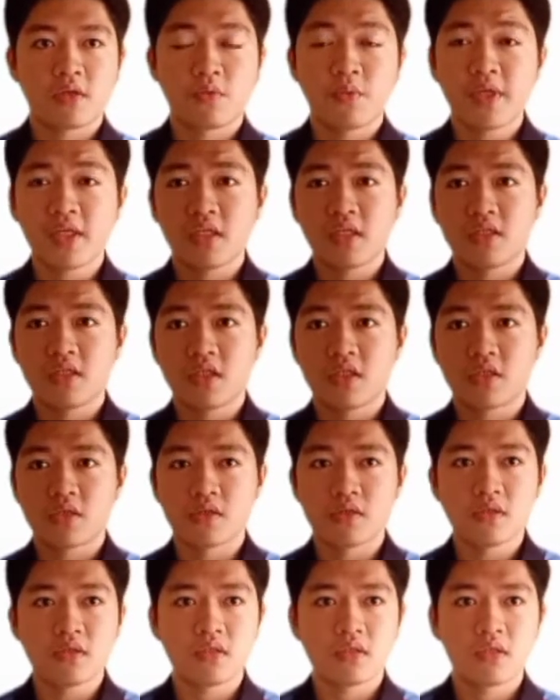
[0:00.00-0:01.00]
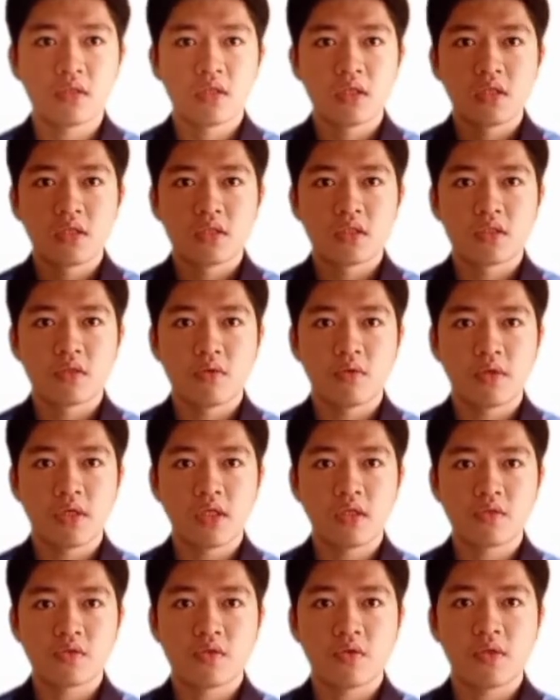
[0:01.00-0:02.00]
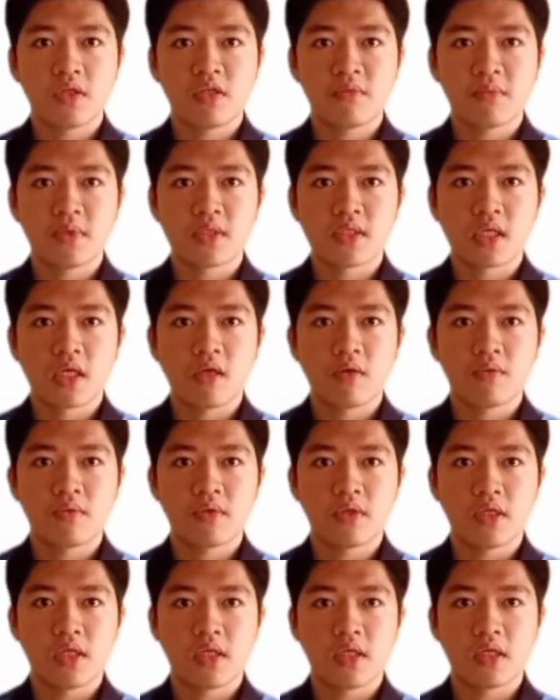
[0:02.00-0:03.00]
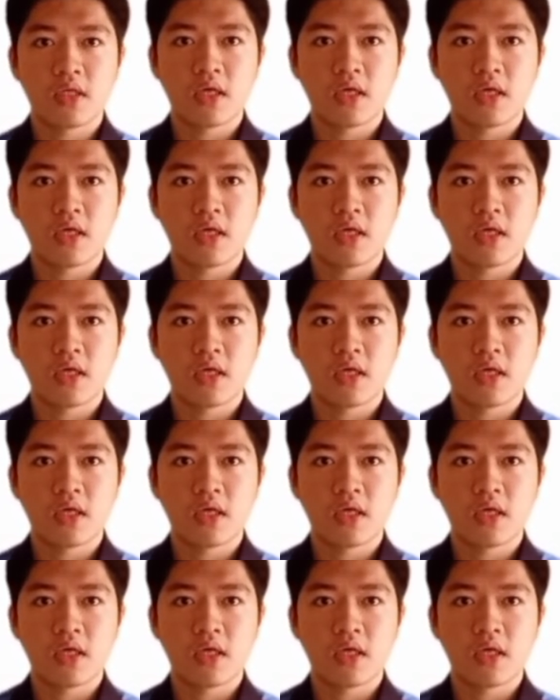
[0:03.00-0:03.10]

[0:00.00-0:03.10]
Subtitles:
quick decisions, so it also limits how